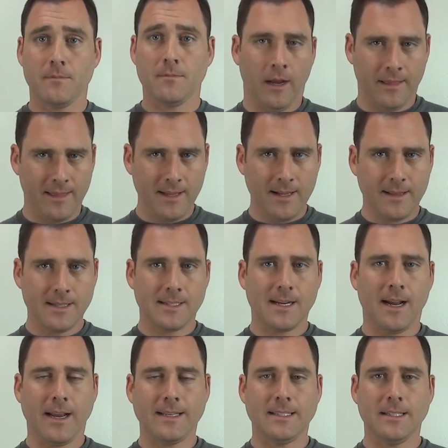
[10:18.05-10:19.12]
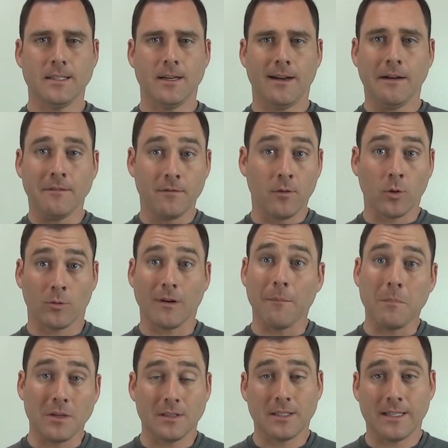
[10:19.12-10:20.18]
I think this idea of
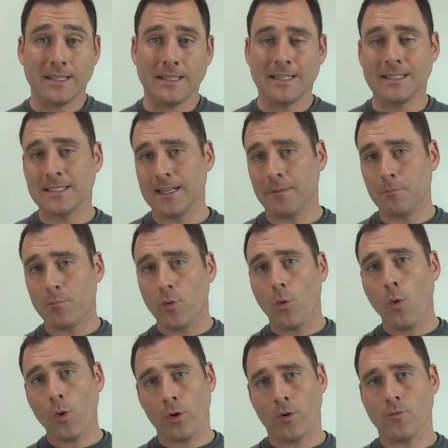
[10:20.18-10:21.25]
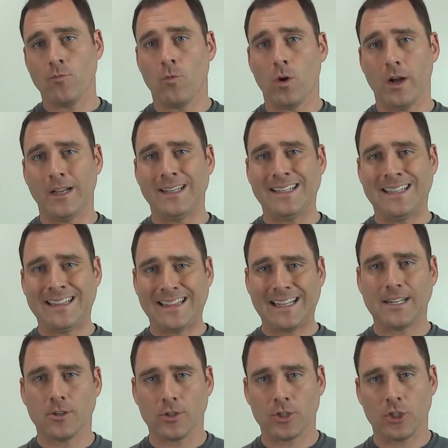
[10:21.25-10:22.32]
vulnerability is an important one in
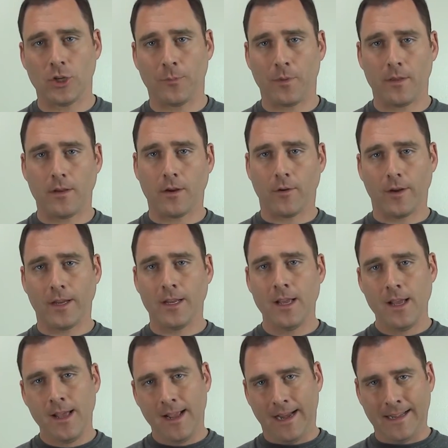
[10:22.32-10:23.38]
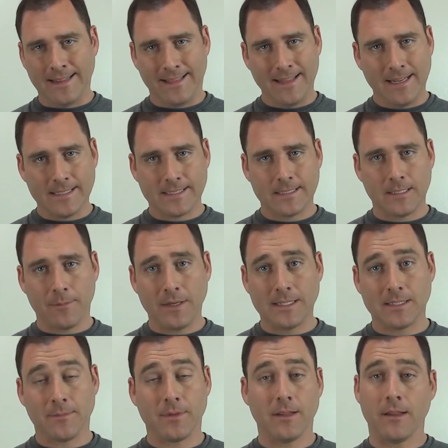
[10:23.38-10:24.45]
leadership theory, and I think it's going to be
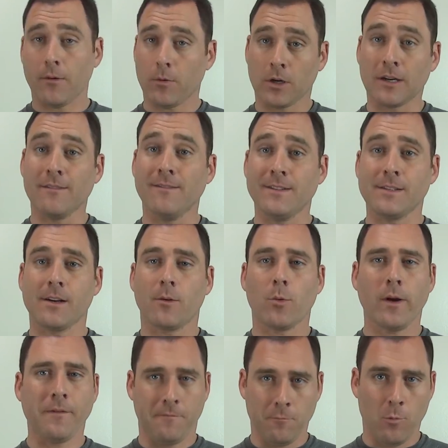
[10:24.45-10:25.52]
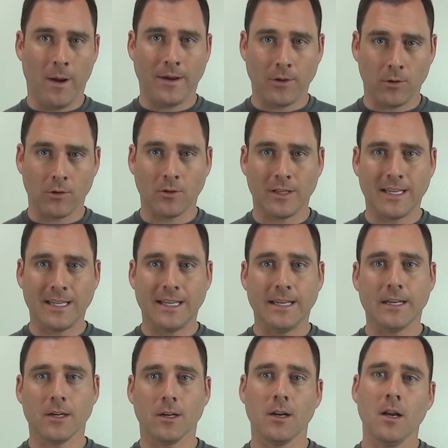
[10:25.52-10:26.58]
something that we're going to visit quite regularly
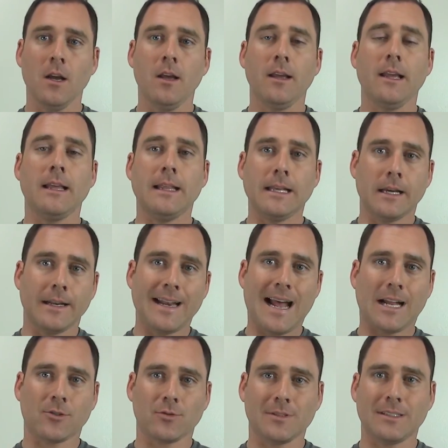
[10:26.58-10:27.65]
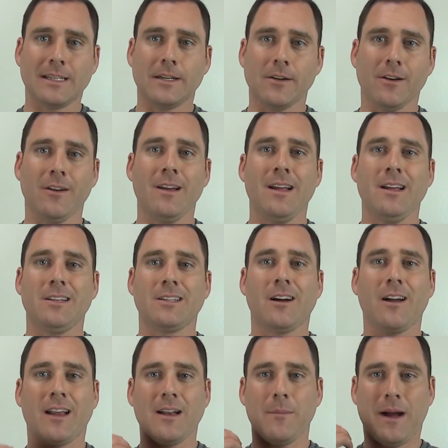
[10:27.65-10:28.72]
here in the Unnatural Leader,
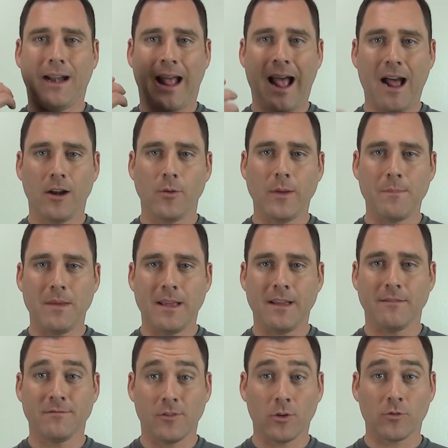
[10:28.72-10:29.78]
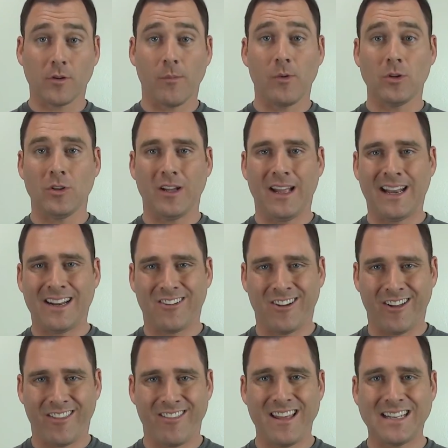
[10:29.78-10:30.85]
talking about how do we be vulnerable and
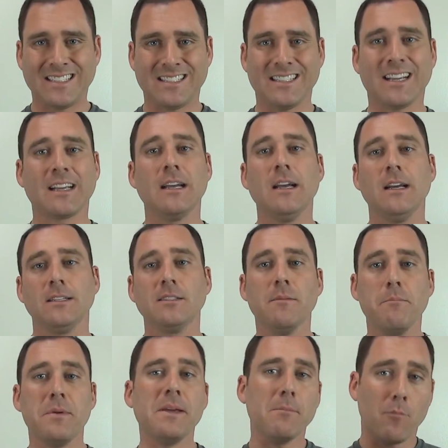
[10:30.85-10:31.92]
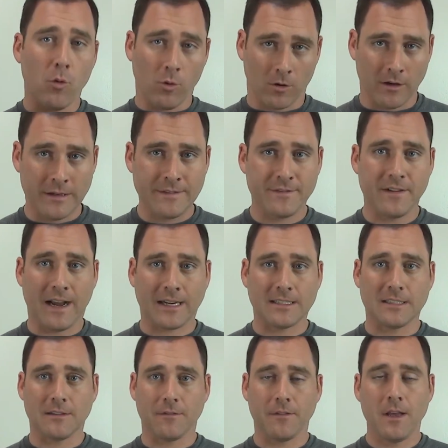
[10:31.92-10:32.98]
authentic to be more
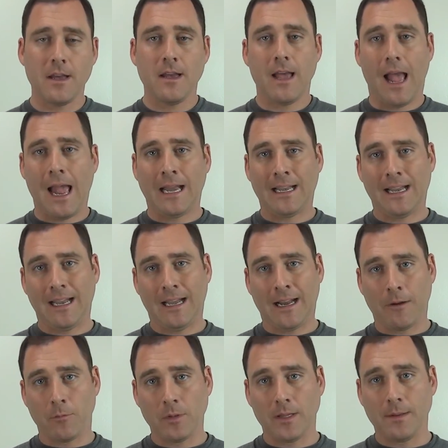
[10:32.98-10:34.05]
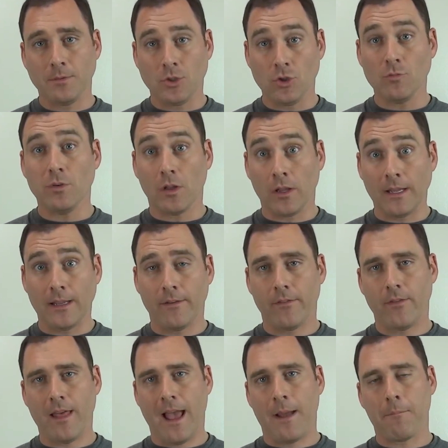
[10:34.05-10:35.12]
effective. And I really do believe
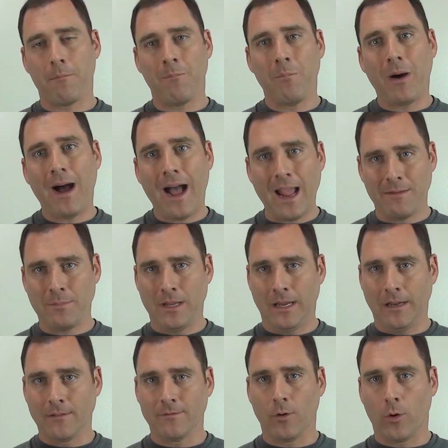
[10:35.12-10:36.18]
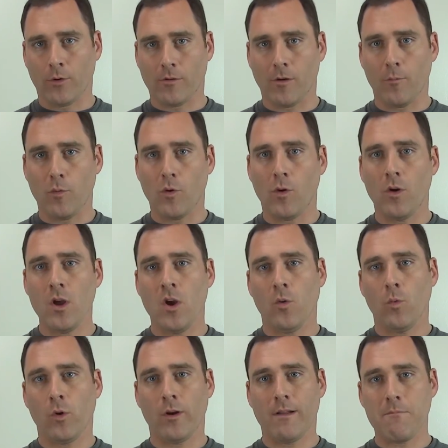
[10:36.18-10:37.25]
that by being vulnerable,
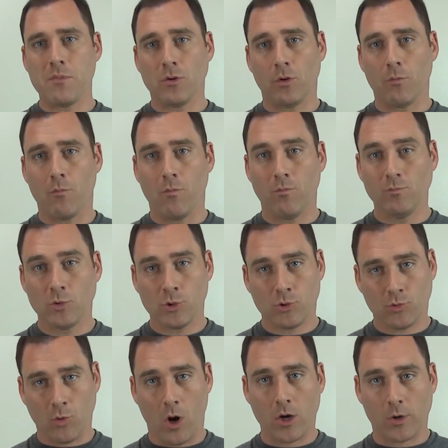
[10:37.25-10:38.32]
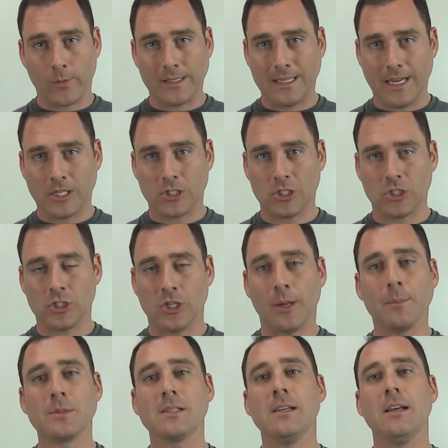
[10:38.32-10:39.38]
we're going to build stronger
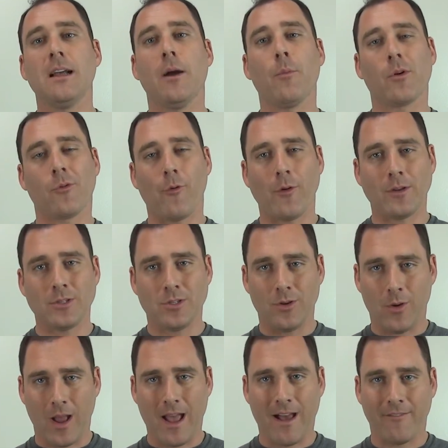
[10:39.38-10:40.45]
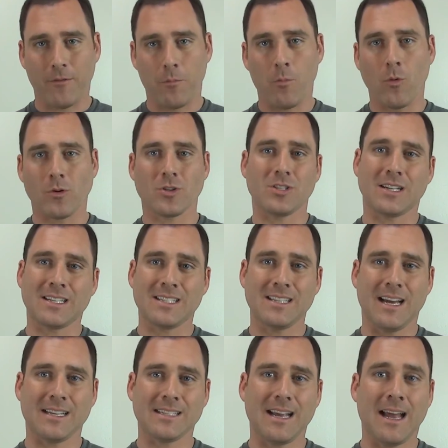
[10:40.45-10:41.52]
relationships and we're going to have more
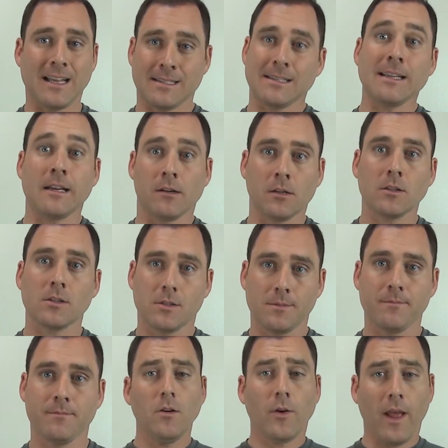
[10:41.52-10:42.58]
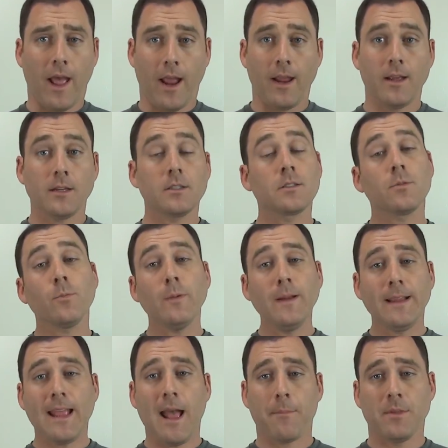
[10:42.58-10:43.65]
success as leaders. Okay, to
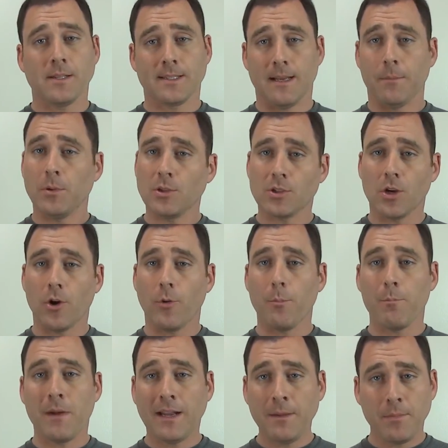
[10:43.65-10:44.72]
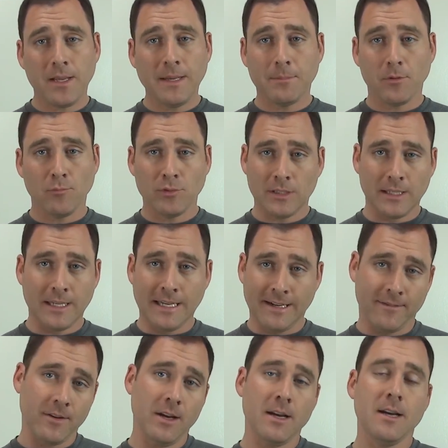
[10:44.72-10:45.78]
recap this episode, many people
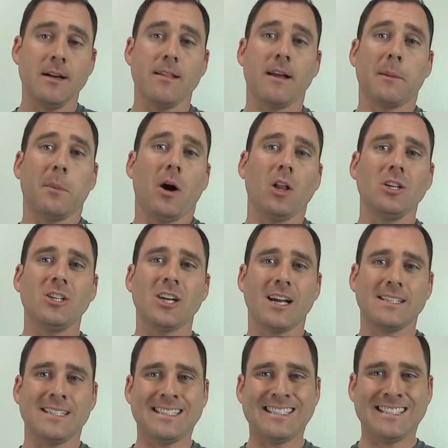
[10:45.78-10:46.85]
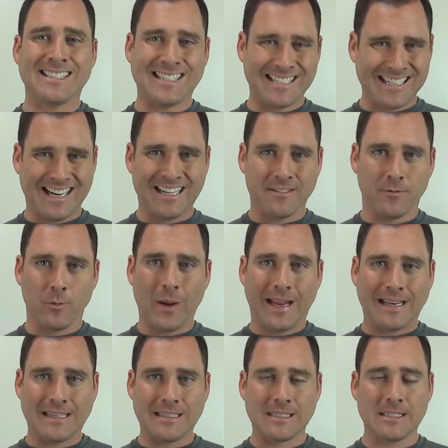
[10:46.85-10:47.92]
believe that apologizing is a sign of
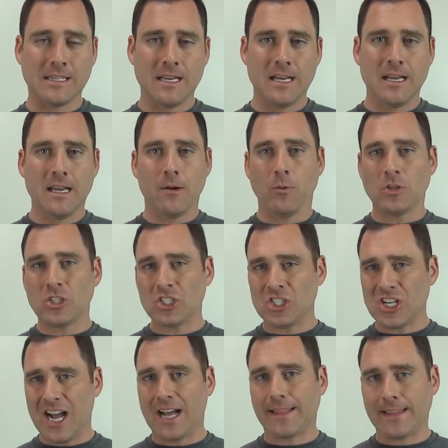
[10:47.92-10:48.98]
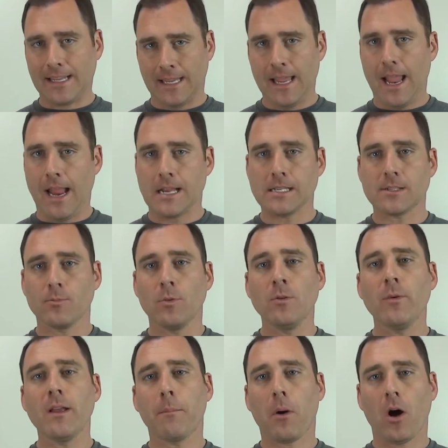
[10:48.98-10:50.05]
weakness, which is not the case. When
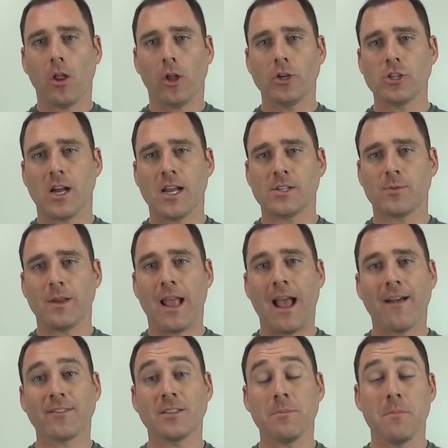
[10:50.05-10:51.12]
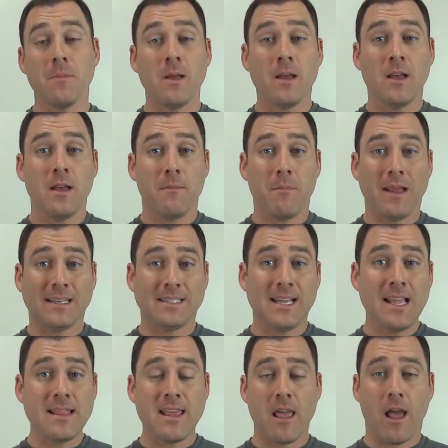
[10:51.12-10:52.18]
we apologize, we have to
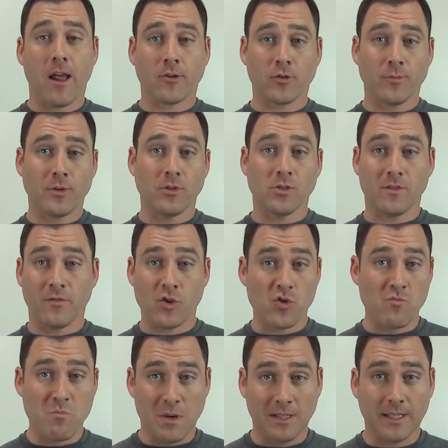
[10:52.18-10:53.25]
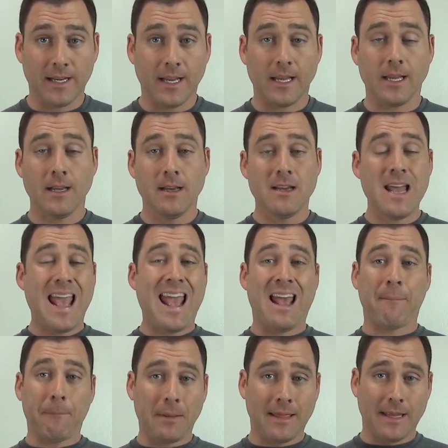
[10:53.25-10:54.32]
maintain the attributes of humility,
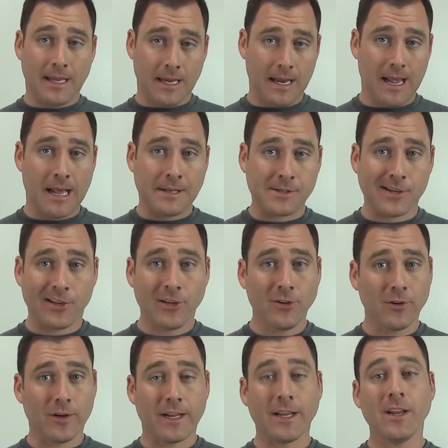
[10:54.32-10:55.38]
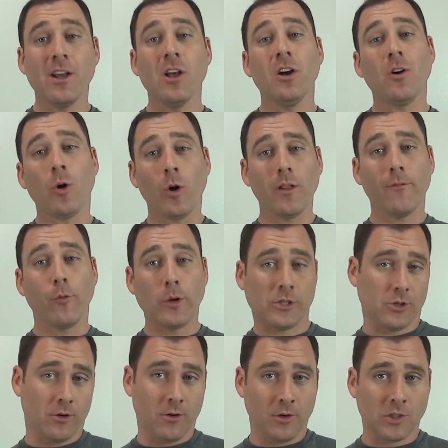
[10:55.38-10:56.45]
empathy, and security, all of
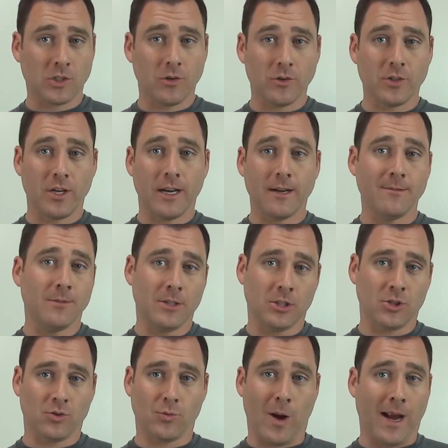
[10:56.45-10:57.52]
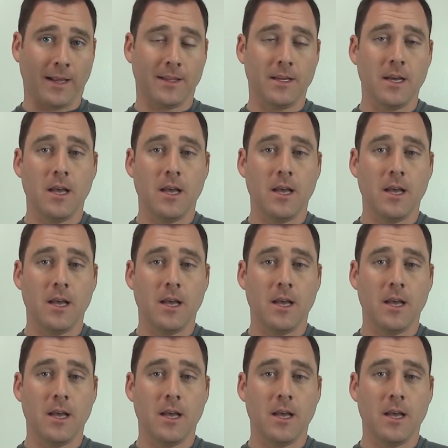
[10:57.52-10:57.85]
which are associated with strength.